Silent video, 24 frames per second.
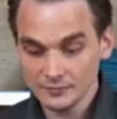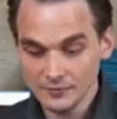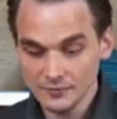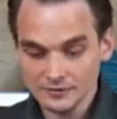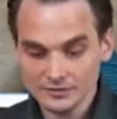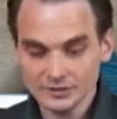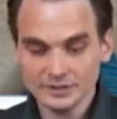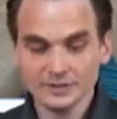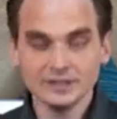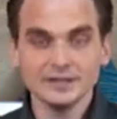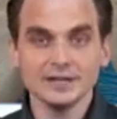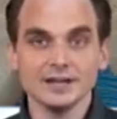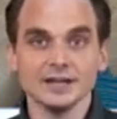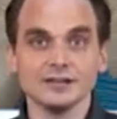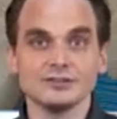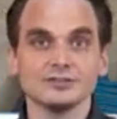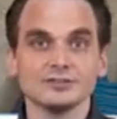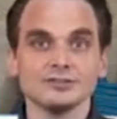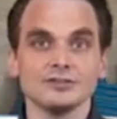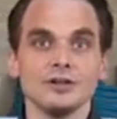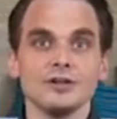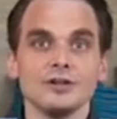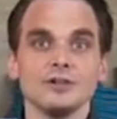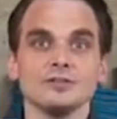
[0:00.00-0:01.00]
physically
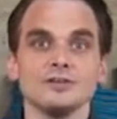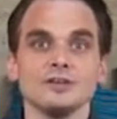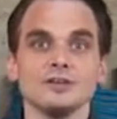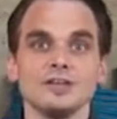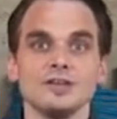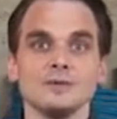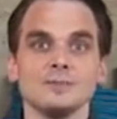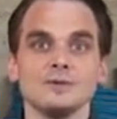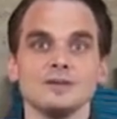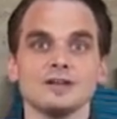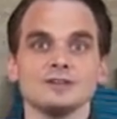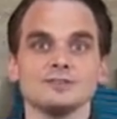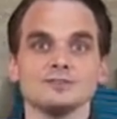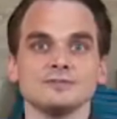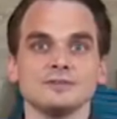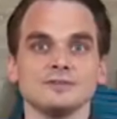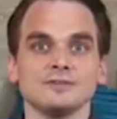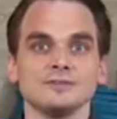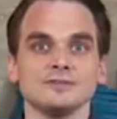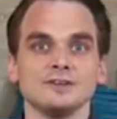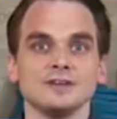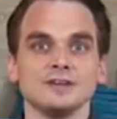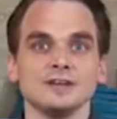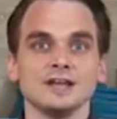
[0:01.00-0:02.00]
install the
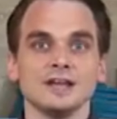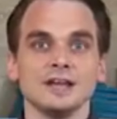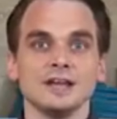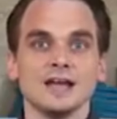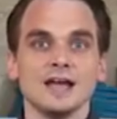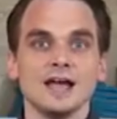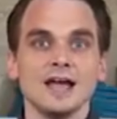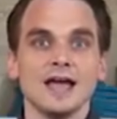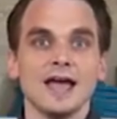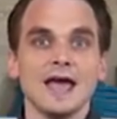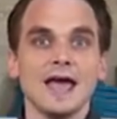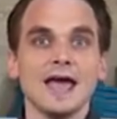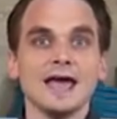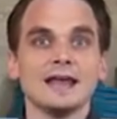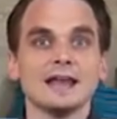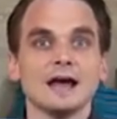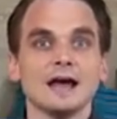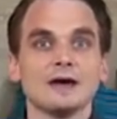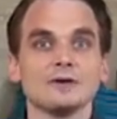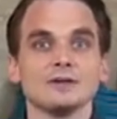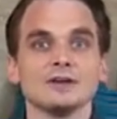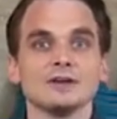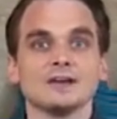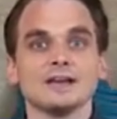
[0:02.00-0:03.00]
EBS-50
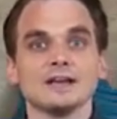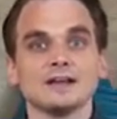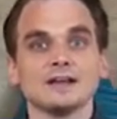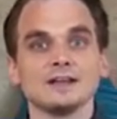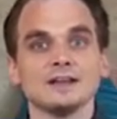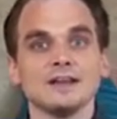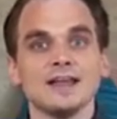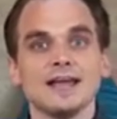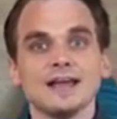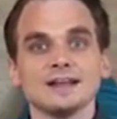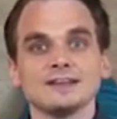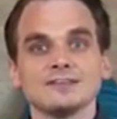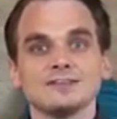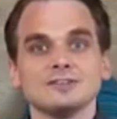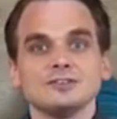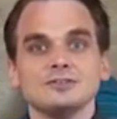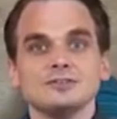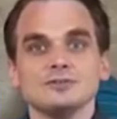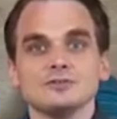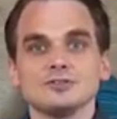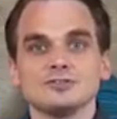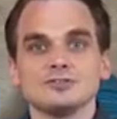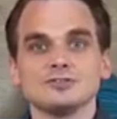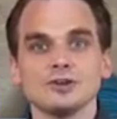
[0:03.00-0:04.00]
and how you can
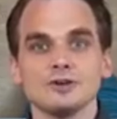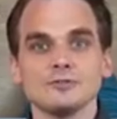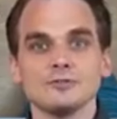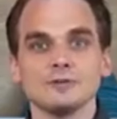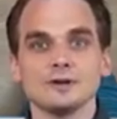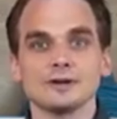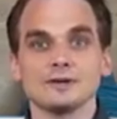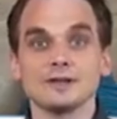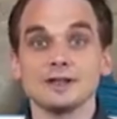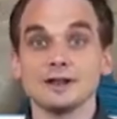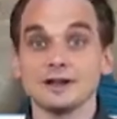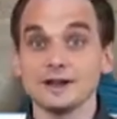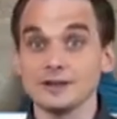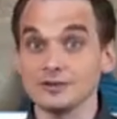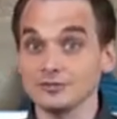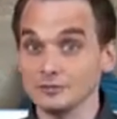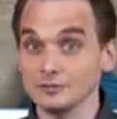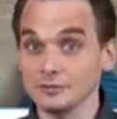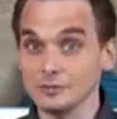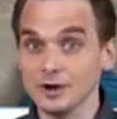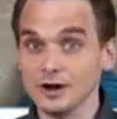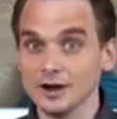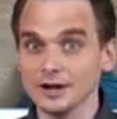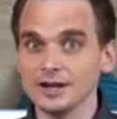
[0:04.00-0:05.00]
connect to the software that
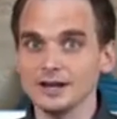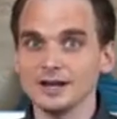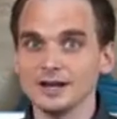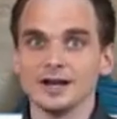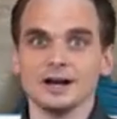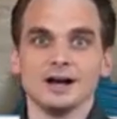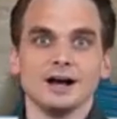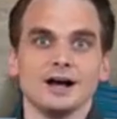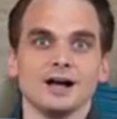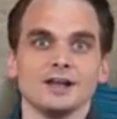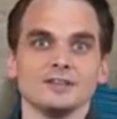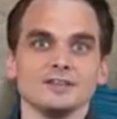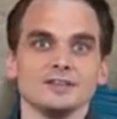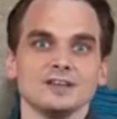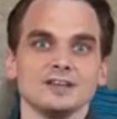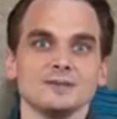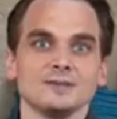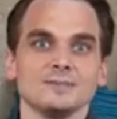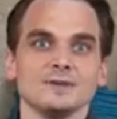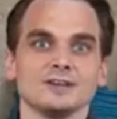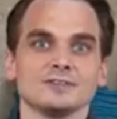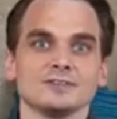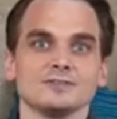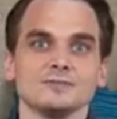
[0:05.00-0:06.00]
is running on
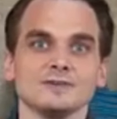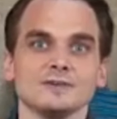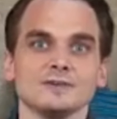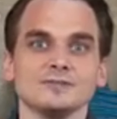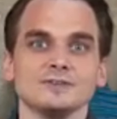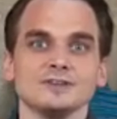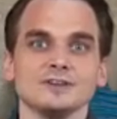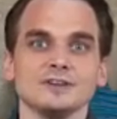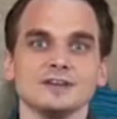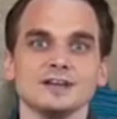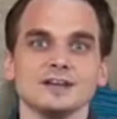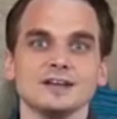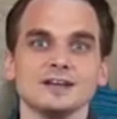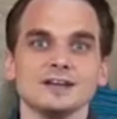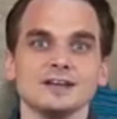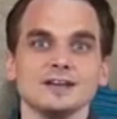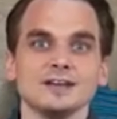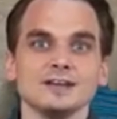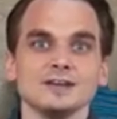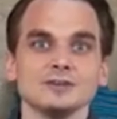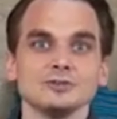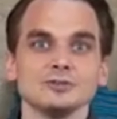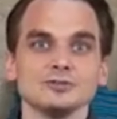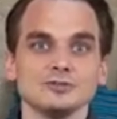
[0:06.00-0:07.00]
the EBS-50
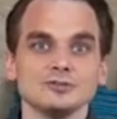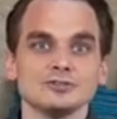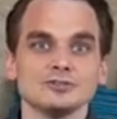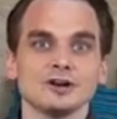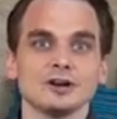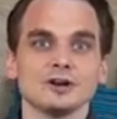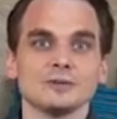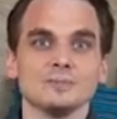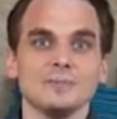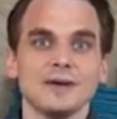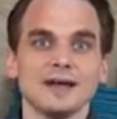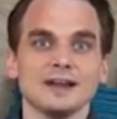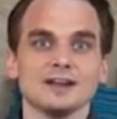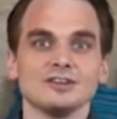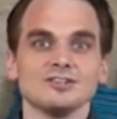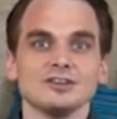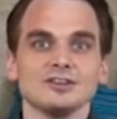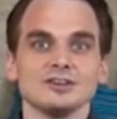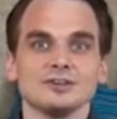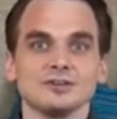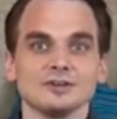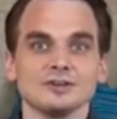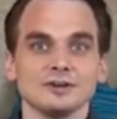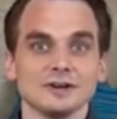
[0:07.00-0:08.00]
to start
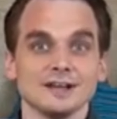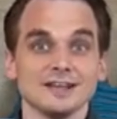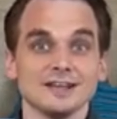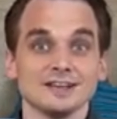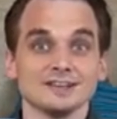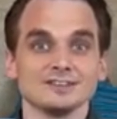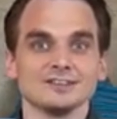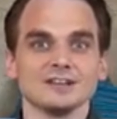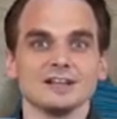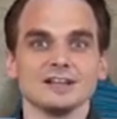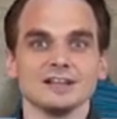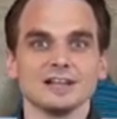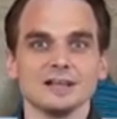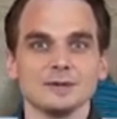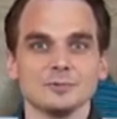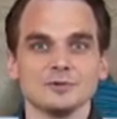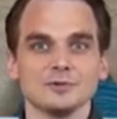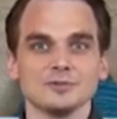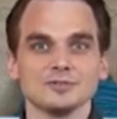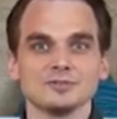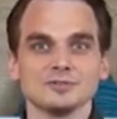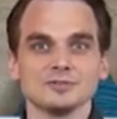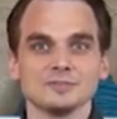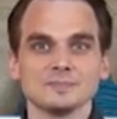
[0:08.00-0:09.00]
managing your ESL
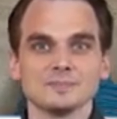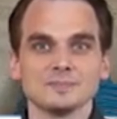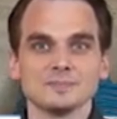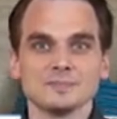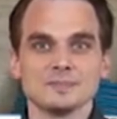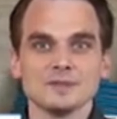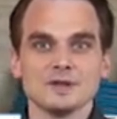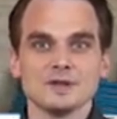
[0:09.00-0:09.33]
labels.